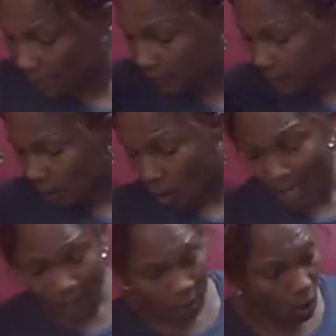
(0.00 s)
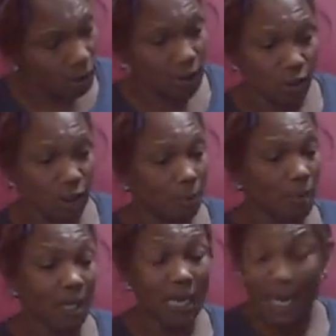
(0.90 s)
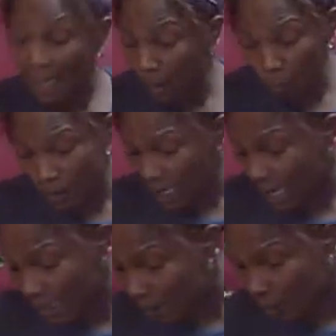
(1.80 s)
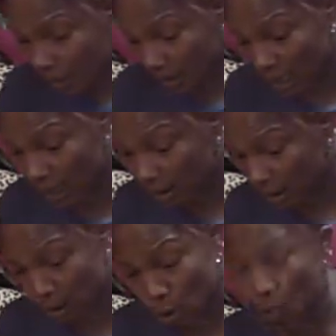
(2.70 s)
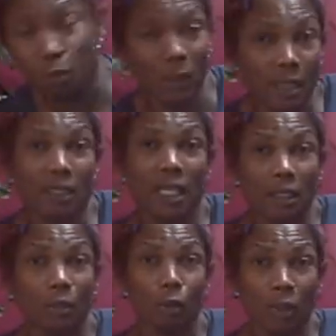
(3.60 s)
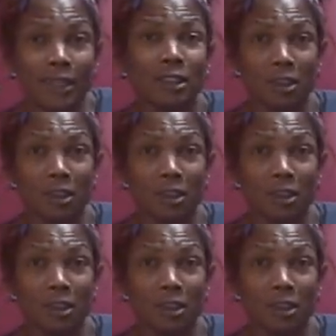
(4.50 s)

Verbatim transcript: And so I got all this shit, man. I got what it, I got what it need to do, what it need to do. Let's